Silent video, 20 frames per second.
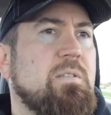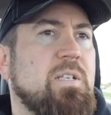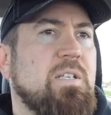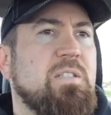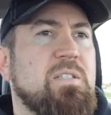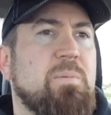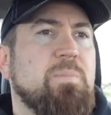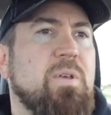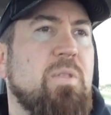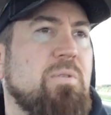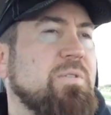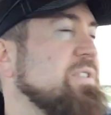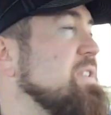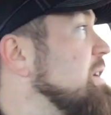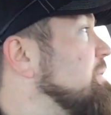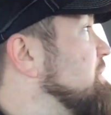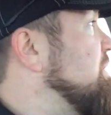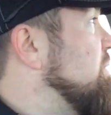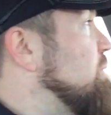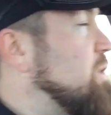done some other
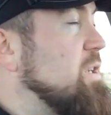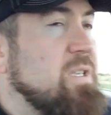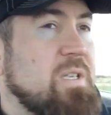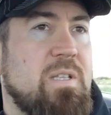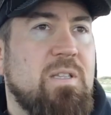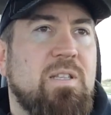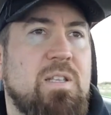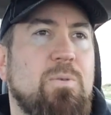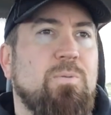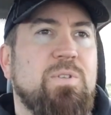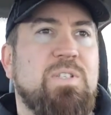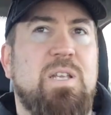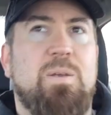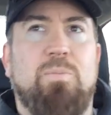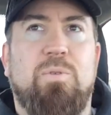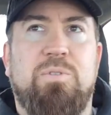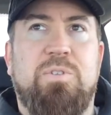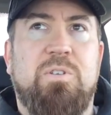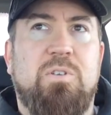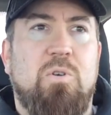stuff too. it, it was
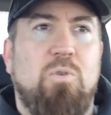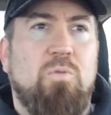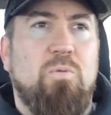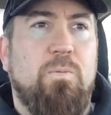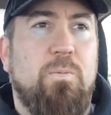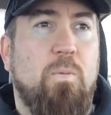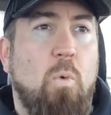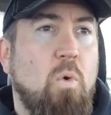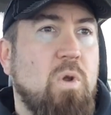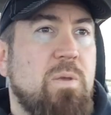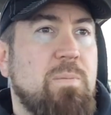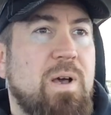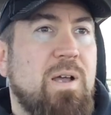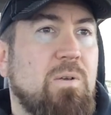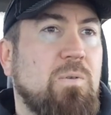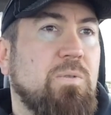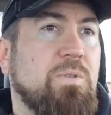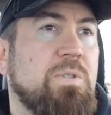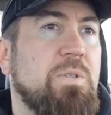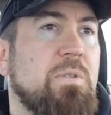able to go 40 miles.
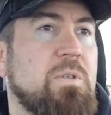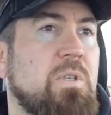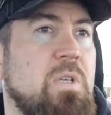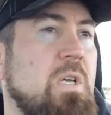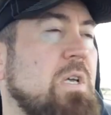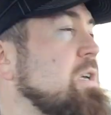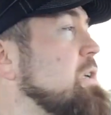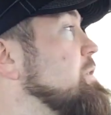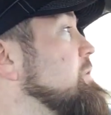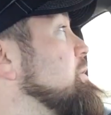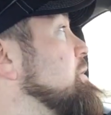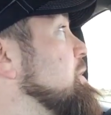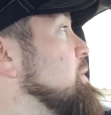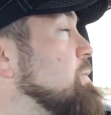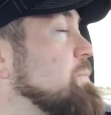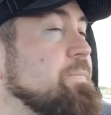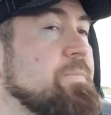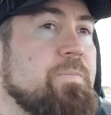So